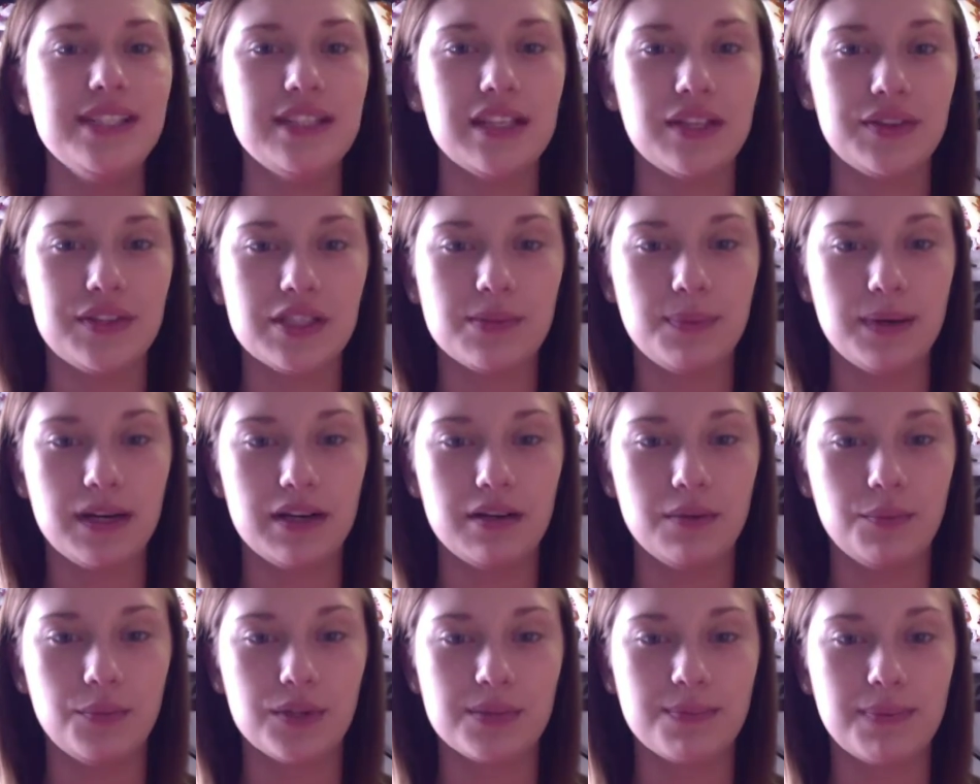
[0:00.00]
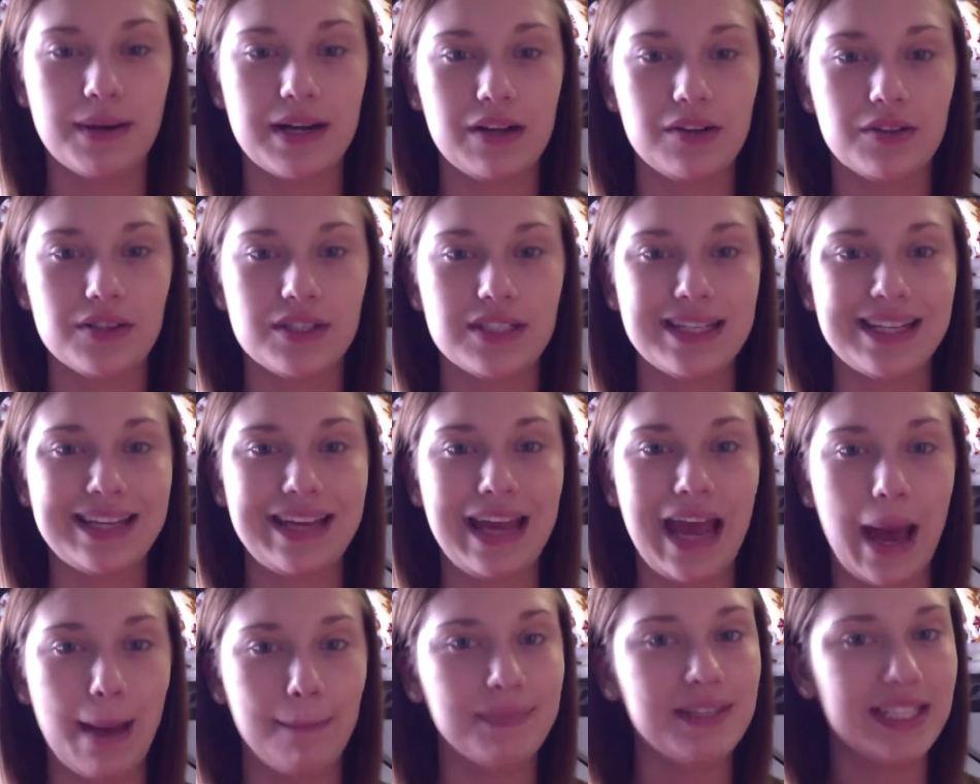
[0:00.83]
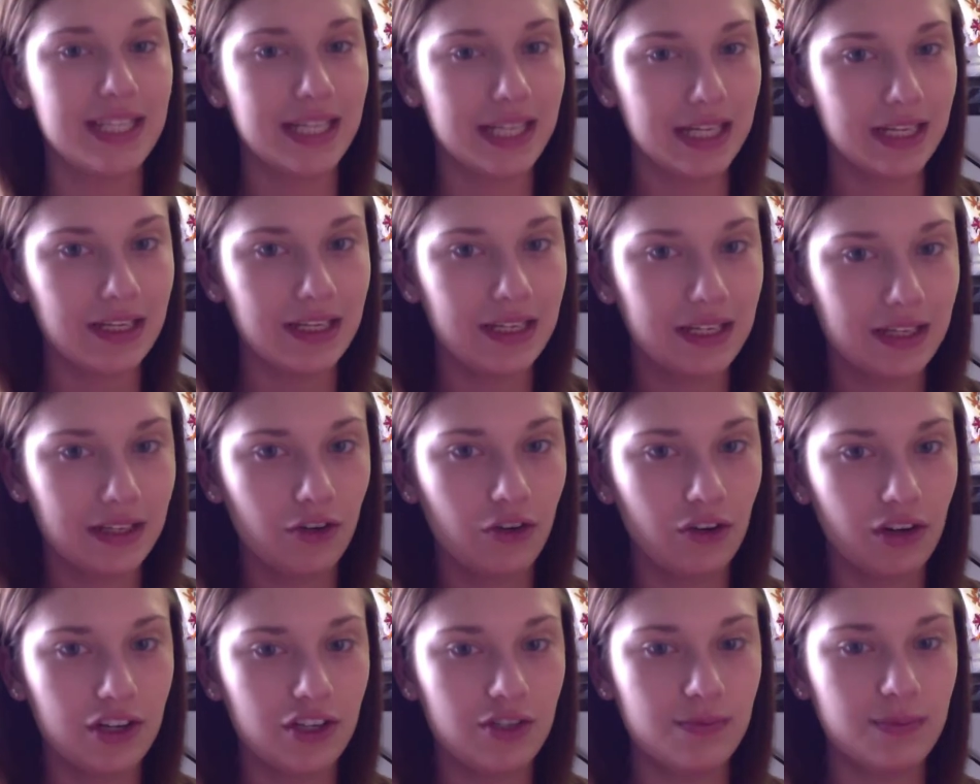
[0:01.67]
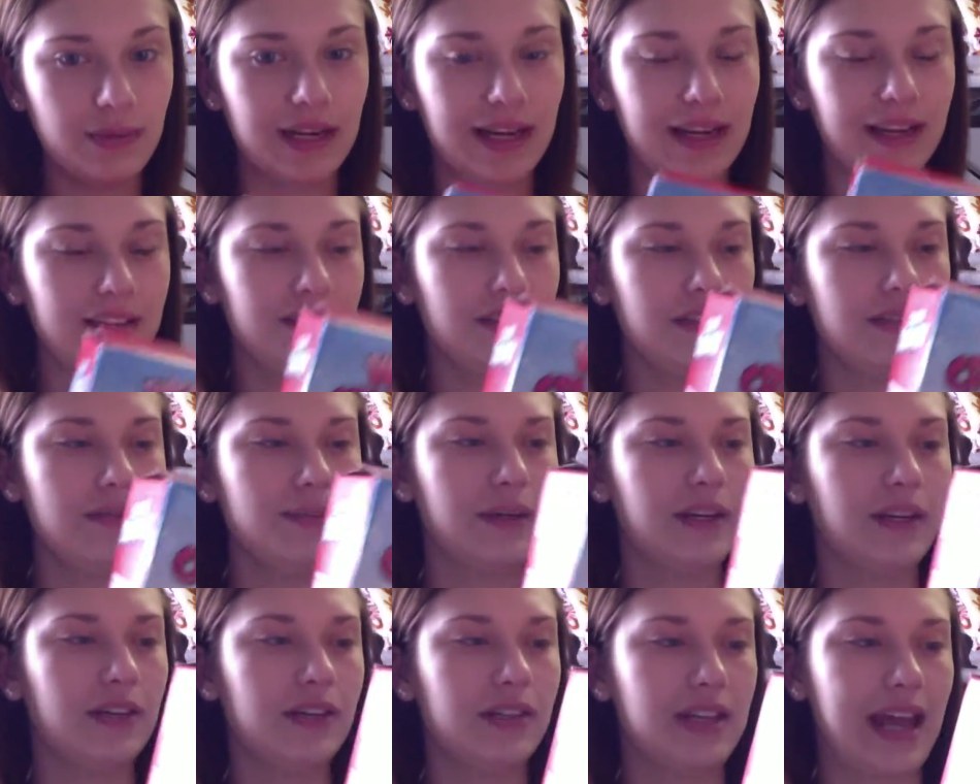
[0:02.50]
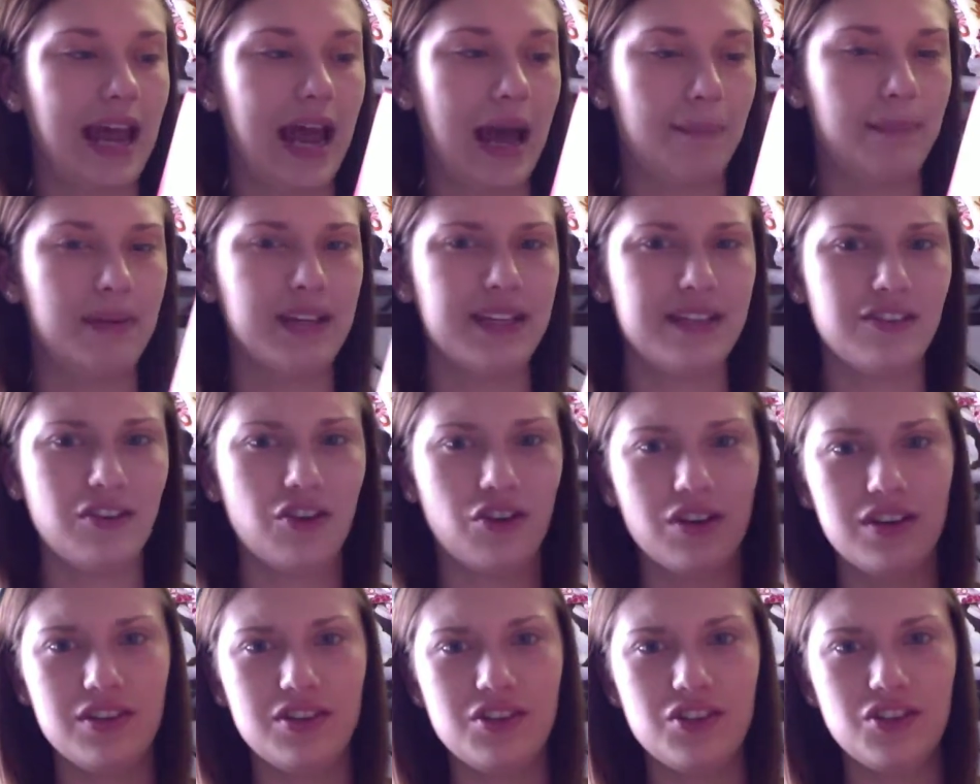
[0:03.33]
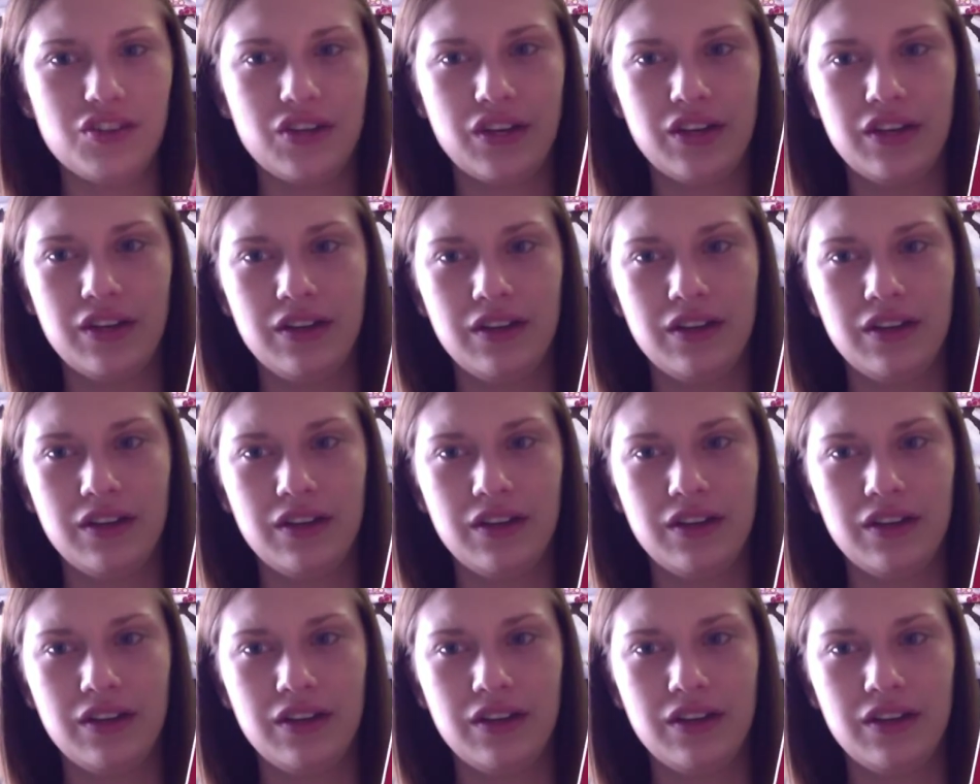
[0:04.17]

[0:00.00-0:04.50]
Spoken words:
thought this was pronounced Capn Crunch, but I guess it's pronounced Capn Crunch.